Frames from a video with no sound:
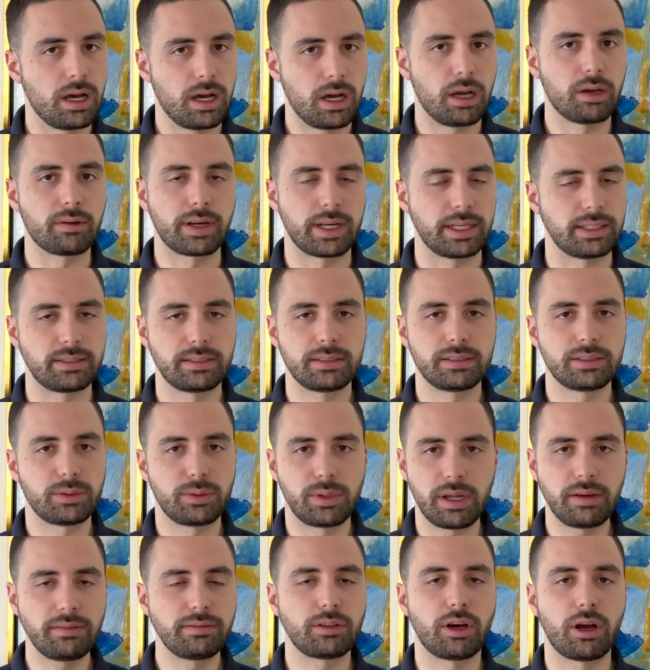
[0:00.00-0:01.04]
All right, so
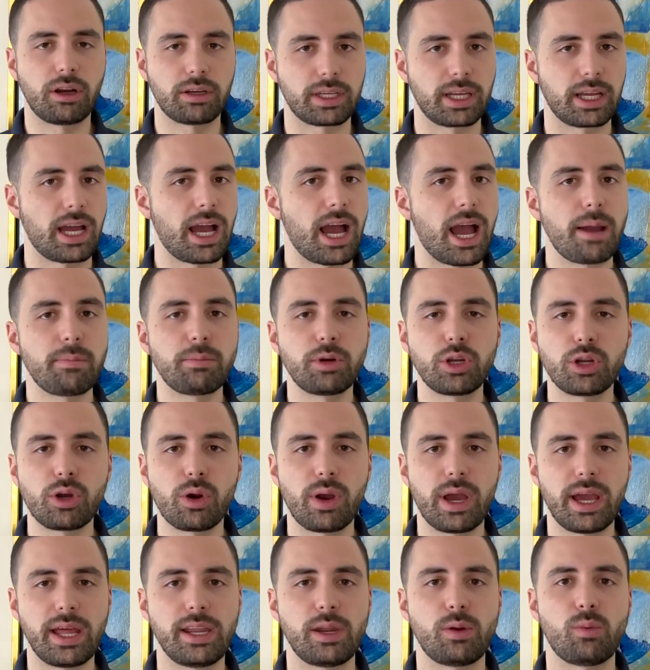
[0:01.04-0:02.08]
enough talking. I'm gonna go
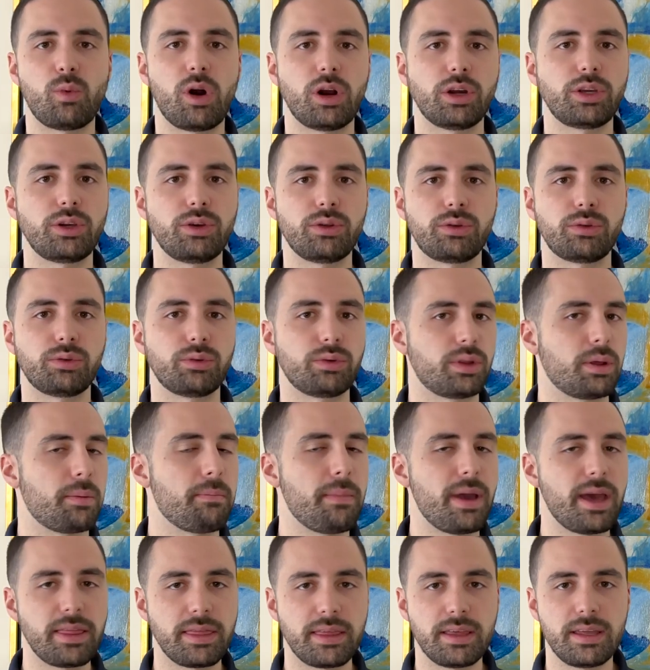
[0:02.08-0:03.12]
ahead and walk you through the
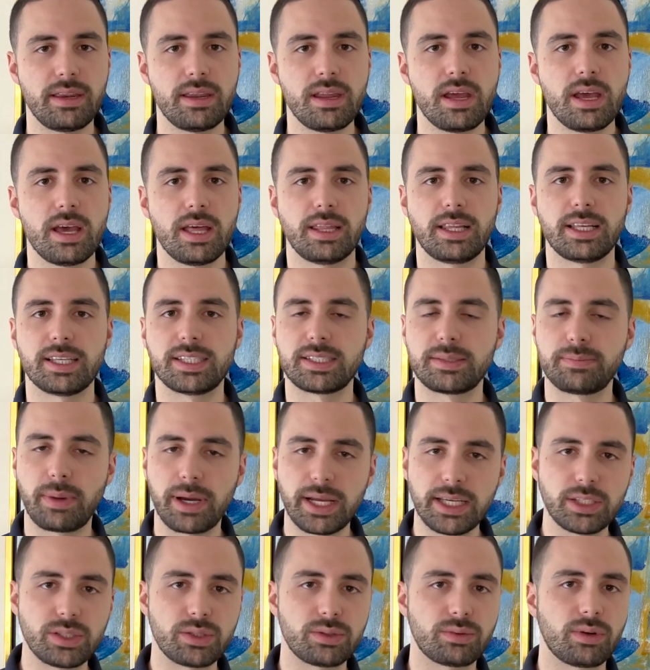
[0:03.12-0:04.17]
method, the
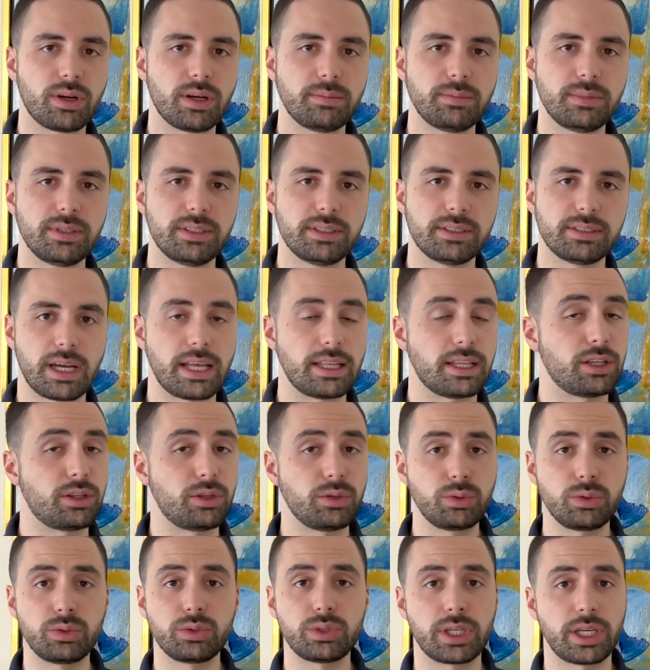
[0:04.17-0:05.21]
spice rub, and the
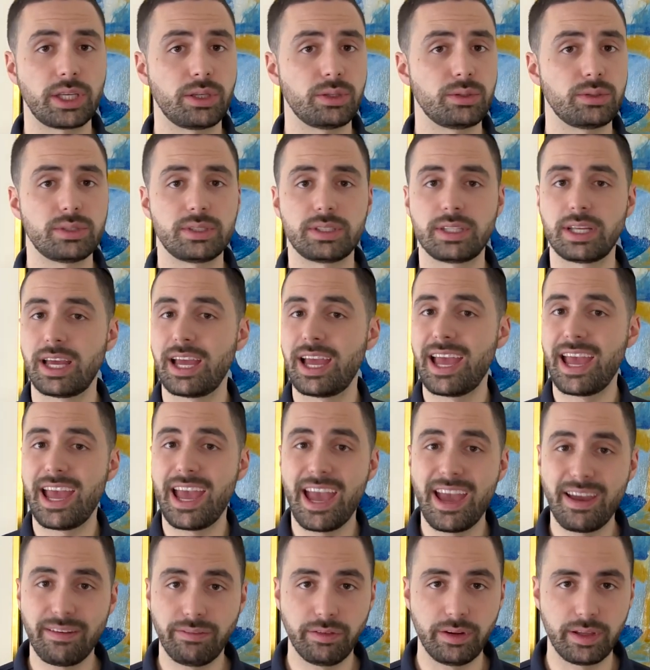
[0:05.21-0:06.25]
tools I used,
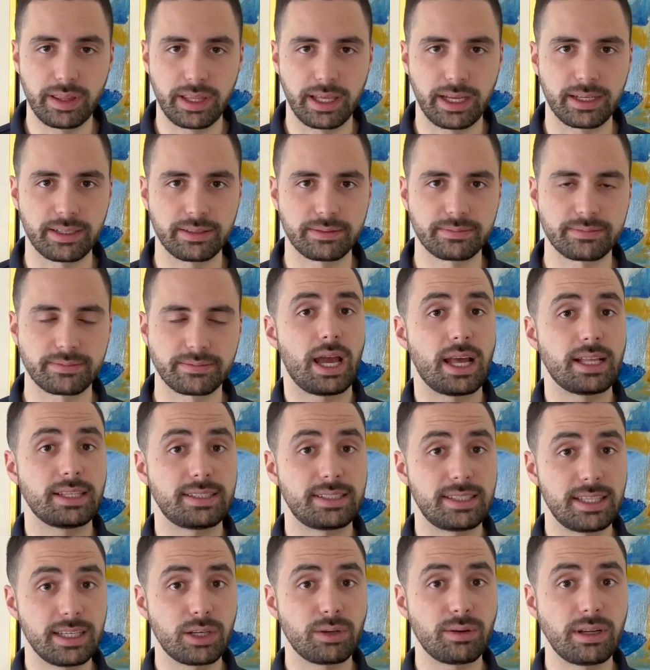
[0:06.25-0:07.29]
everything. And
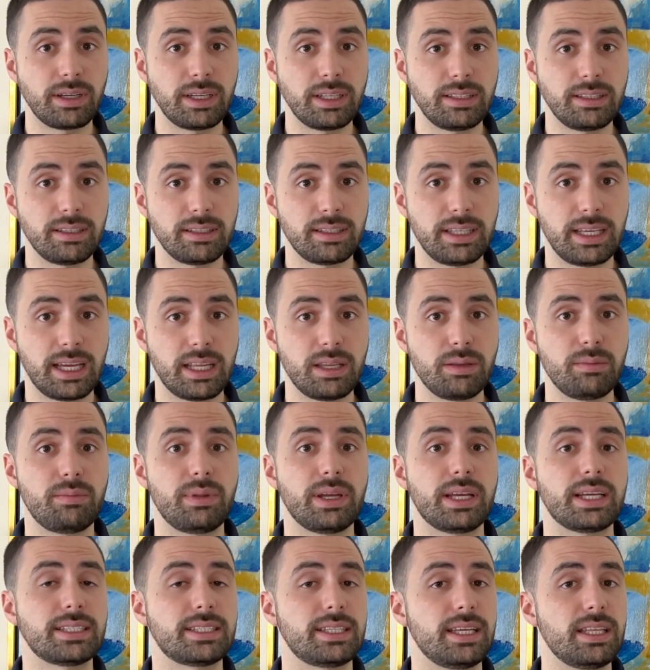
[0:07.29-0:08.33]
stick around until the end
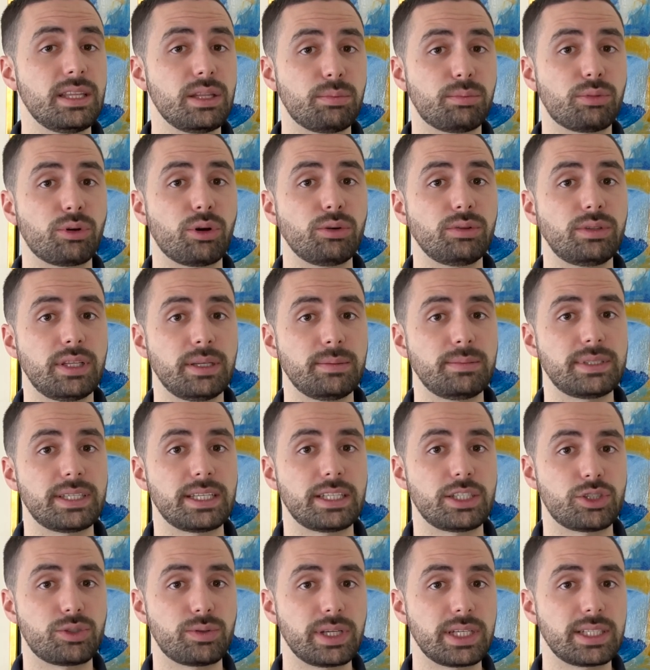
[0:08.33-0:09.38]
because in the pro tips
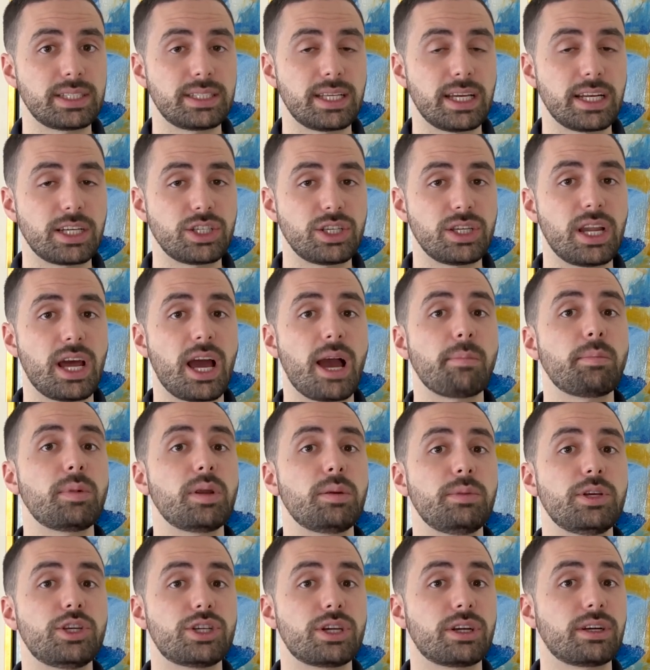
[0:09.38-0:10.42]
and tricks section, I'm gonna
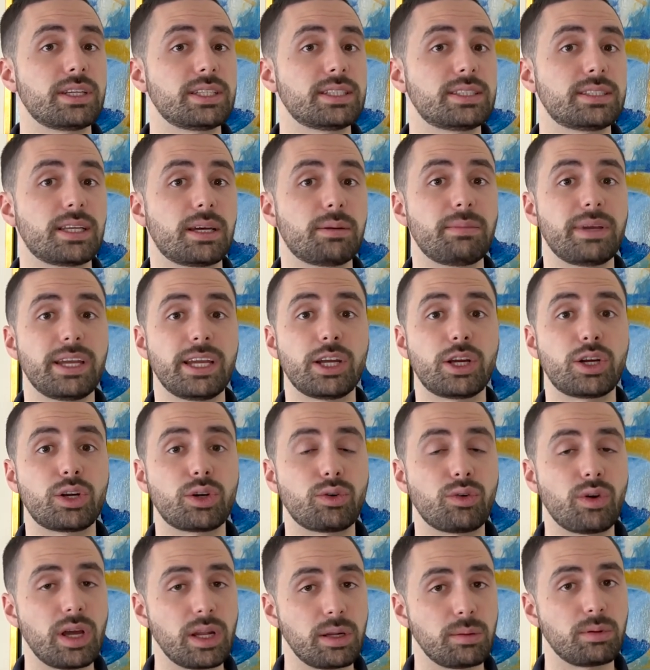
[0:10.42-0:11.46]
be sharing some
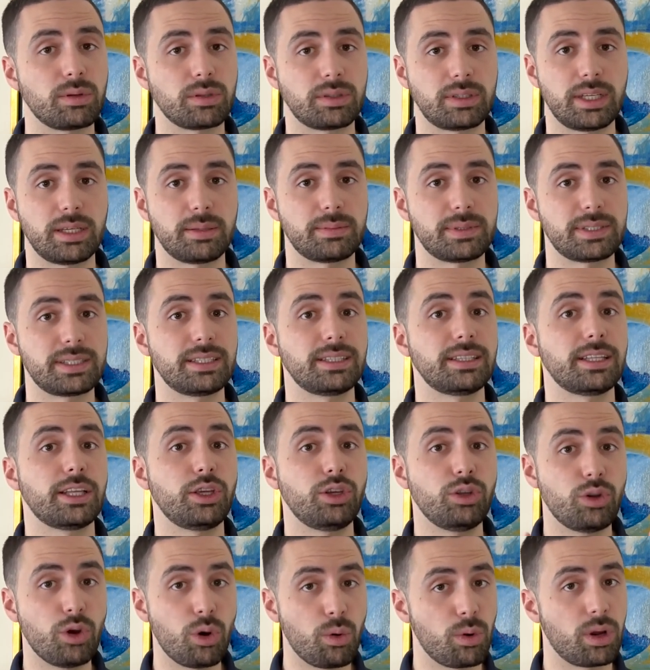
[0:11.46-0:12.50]
incredible tips that you
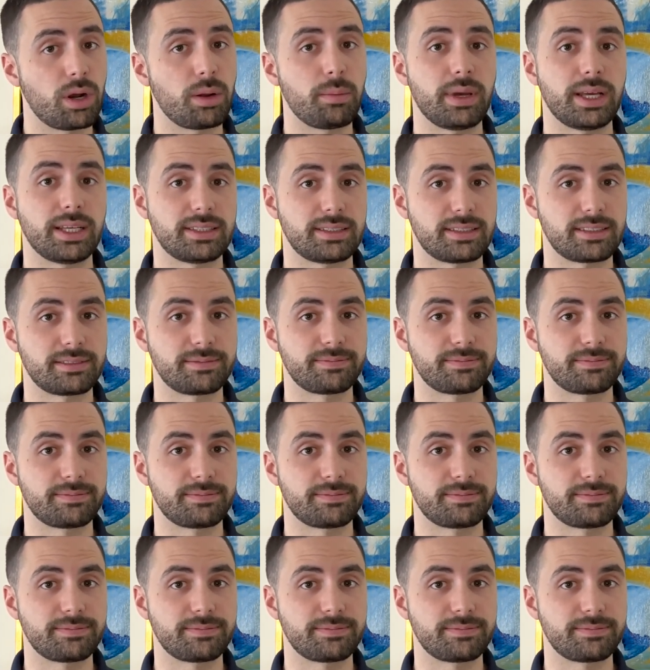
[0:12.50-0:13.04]
don't wanna miss.